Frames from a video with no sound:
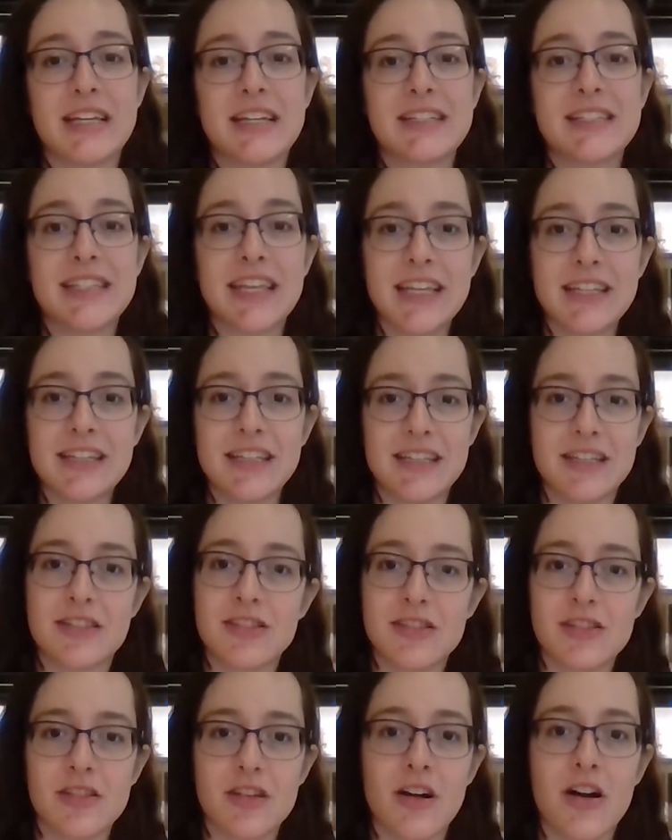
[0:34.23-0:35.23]

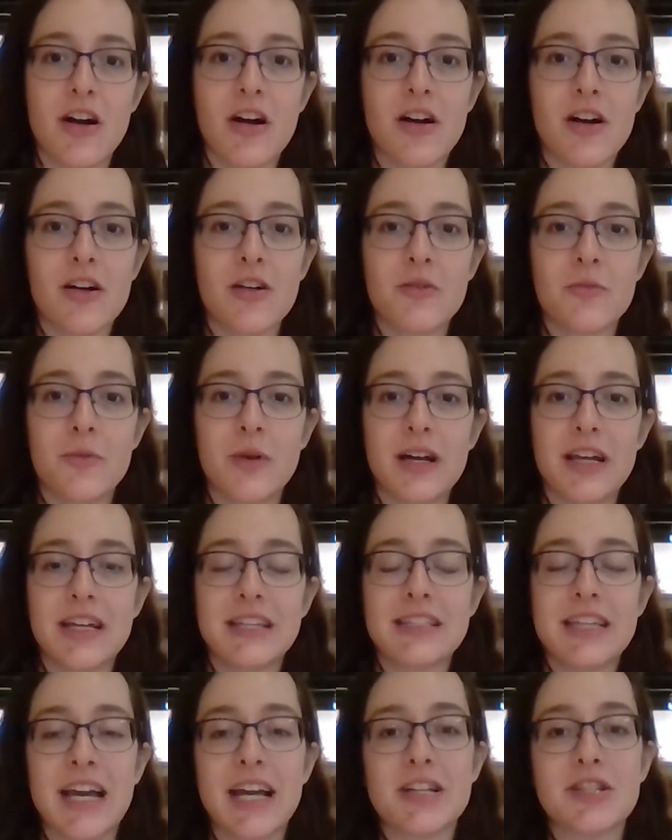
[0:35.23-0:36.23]
Tendons are what
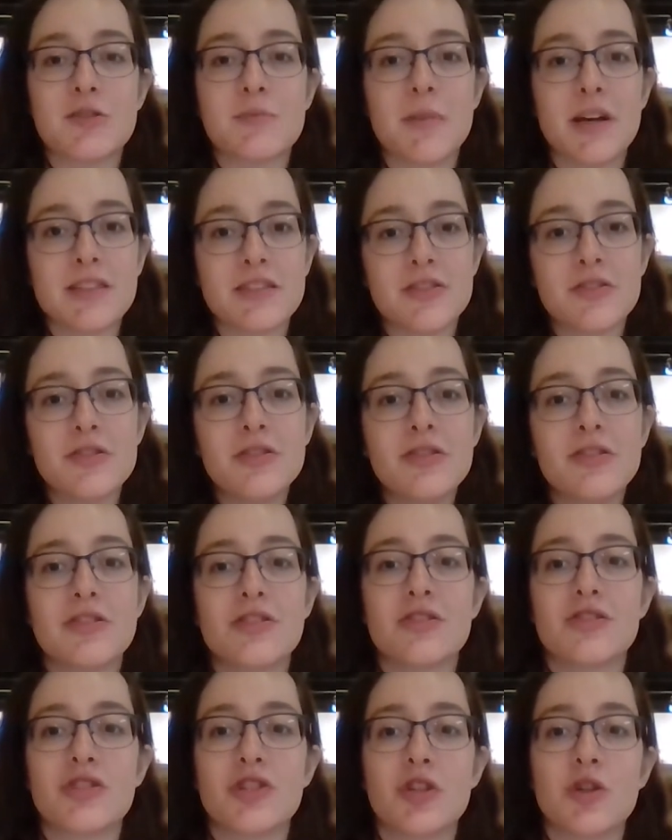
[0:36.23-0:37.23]
attach muscle
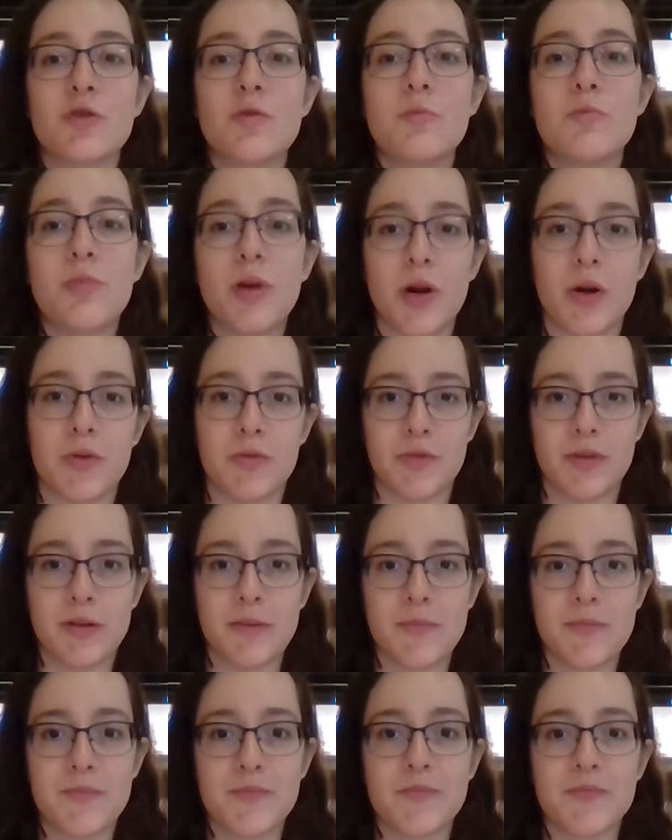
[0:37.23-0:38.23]
to bone.
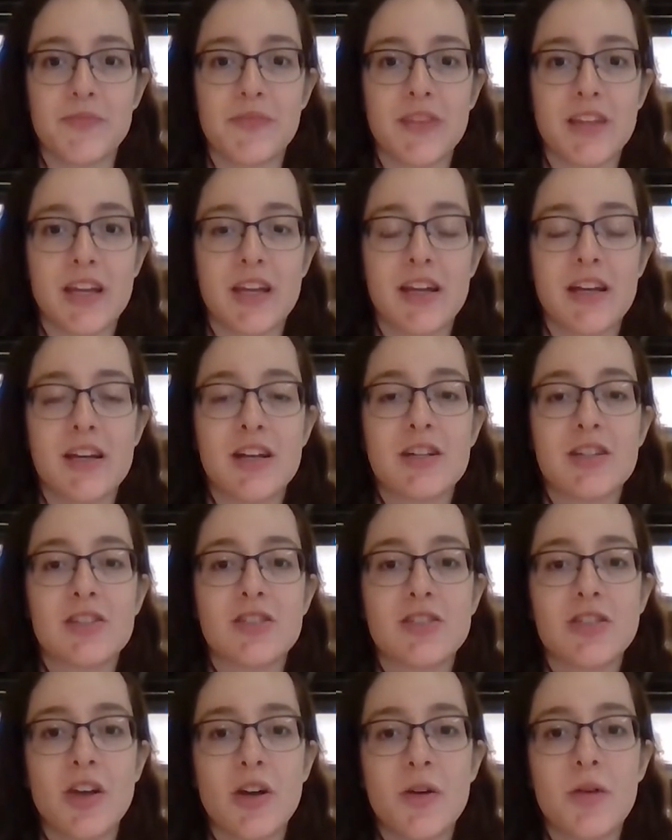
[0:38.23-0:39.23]

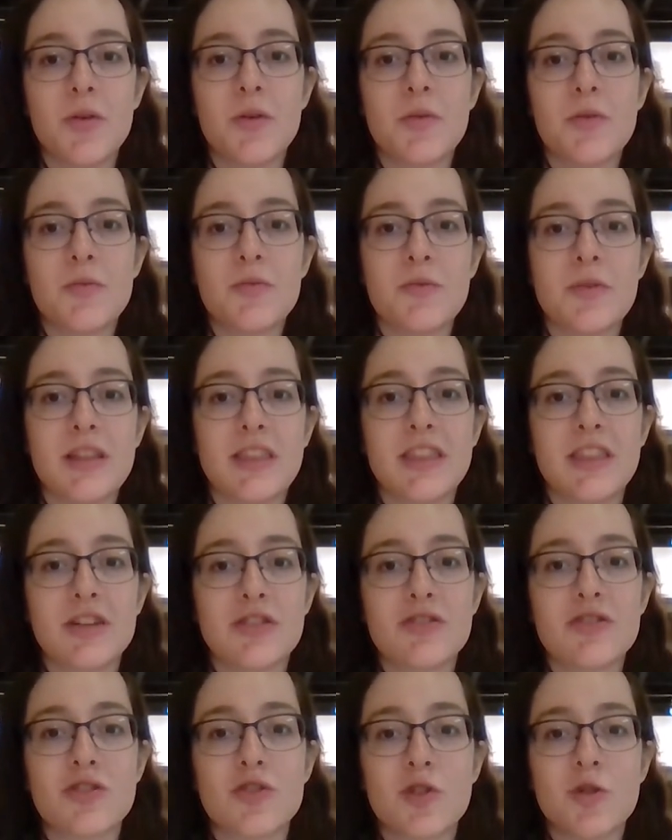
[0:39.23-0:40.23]
So with their
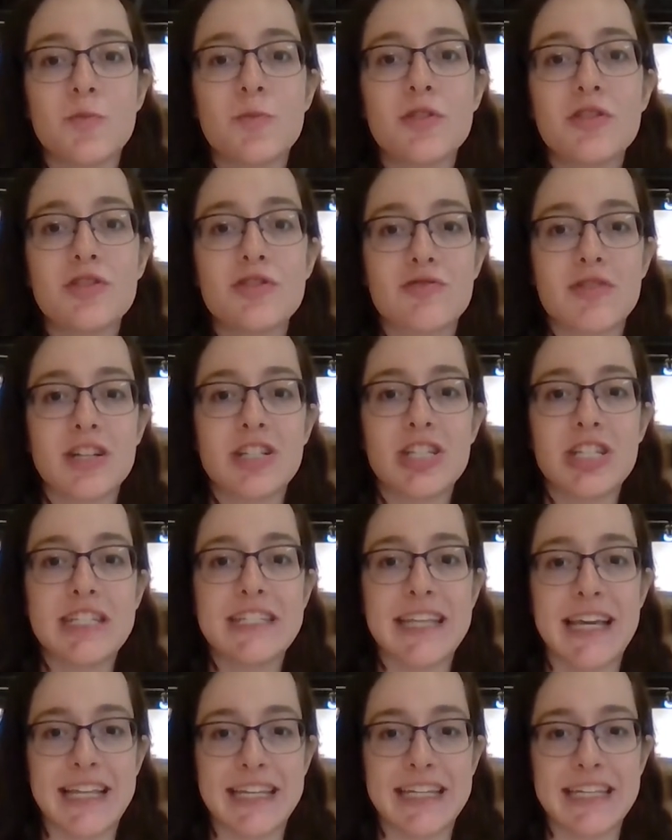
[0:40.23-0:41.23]
super stretchy
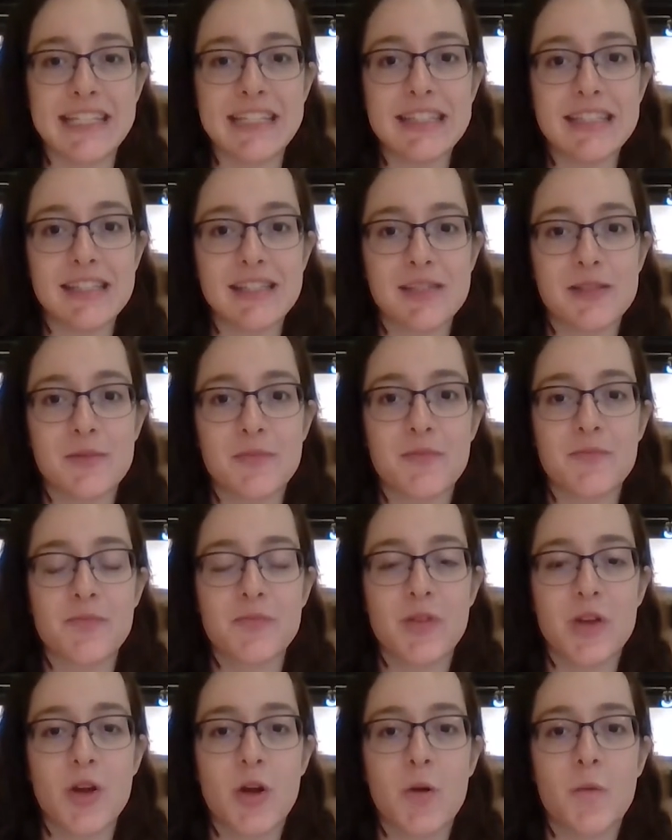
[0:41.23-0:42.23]
tendons,
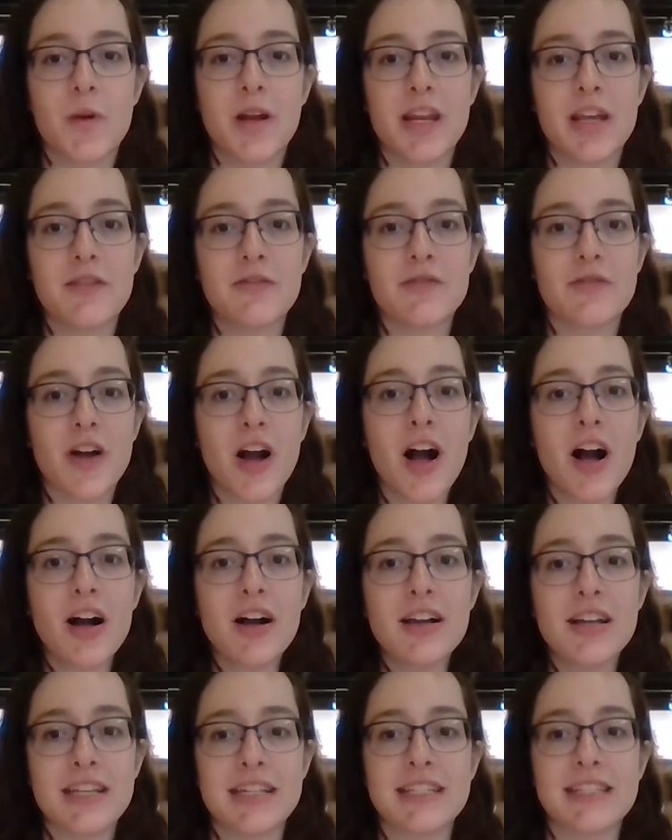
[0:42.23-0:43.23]
when a
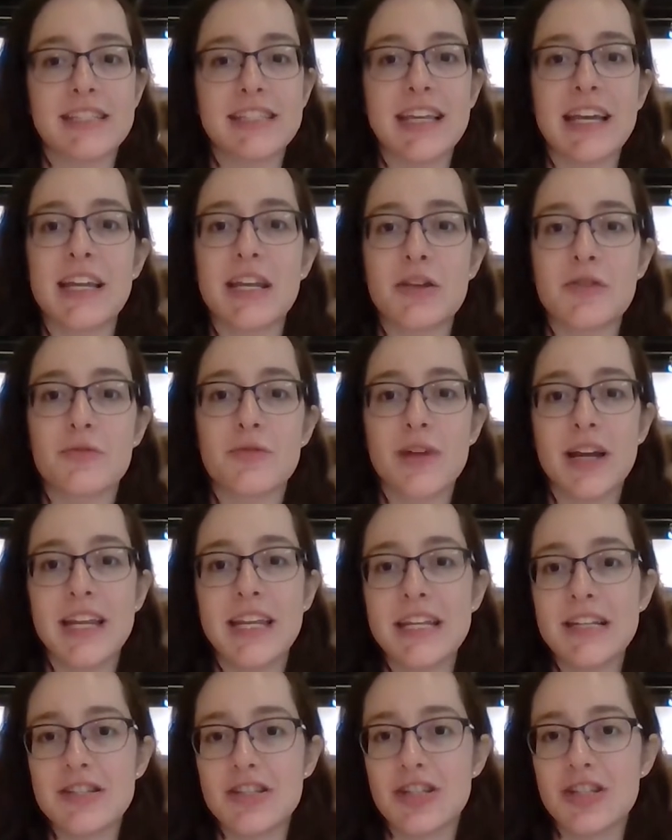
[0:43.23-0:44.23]
frog is getting
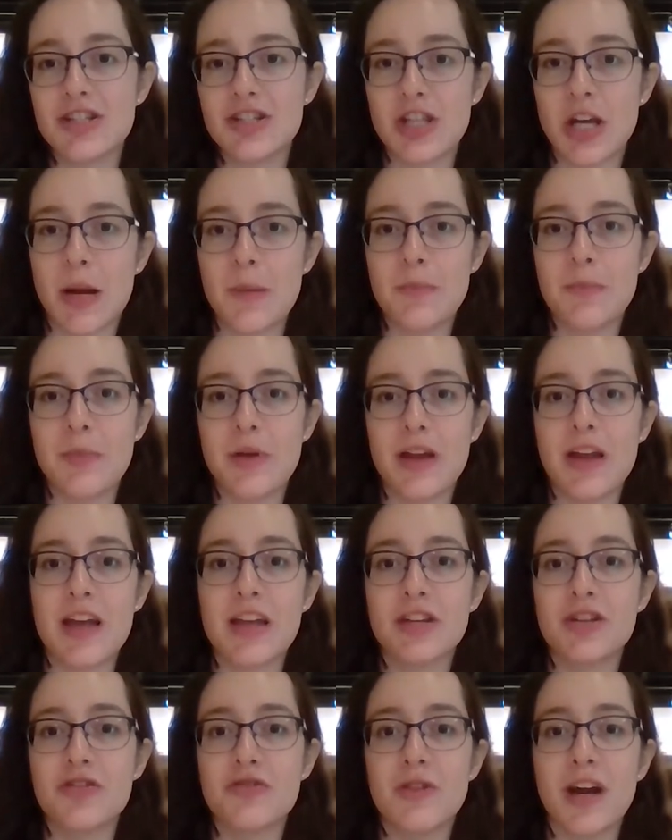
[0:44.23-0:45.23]
ready to jump
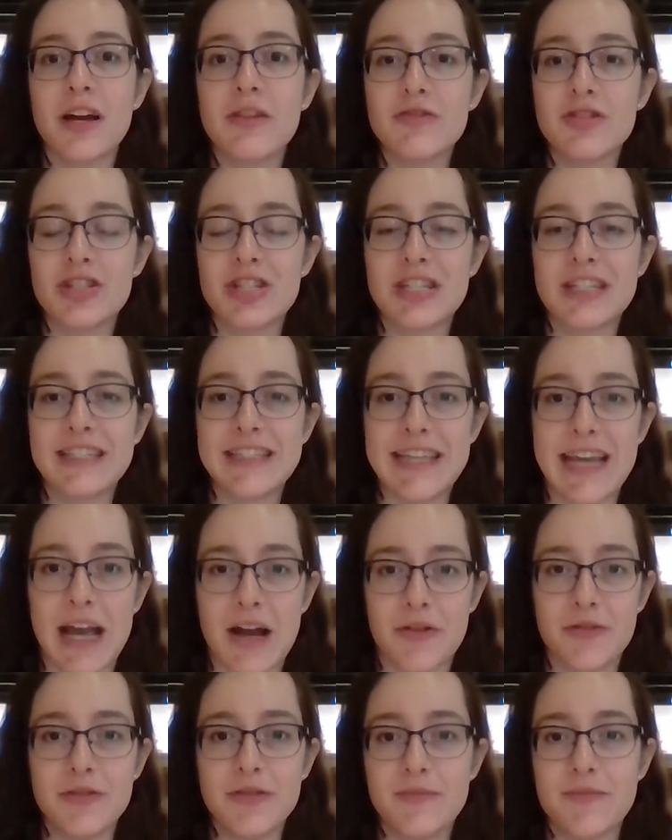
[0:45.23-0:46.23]
and crouched
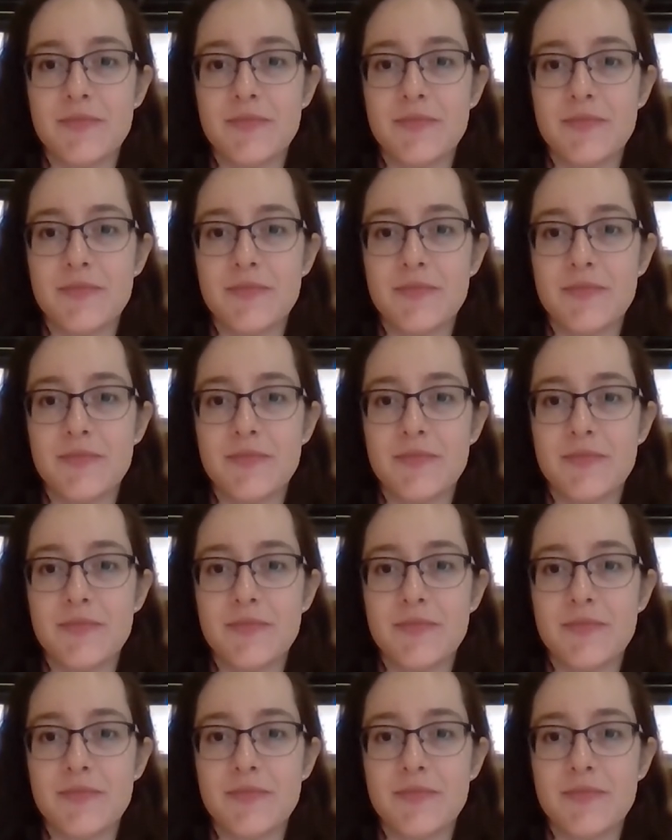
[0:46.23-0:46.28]
down,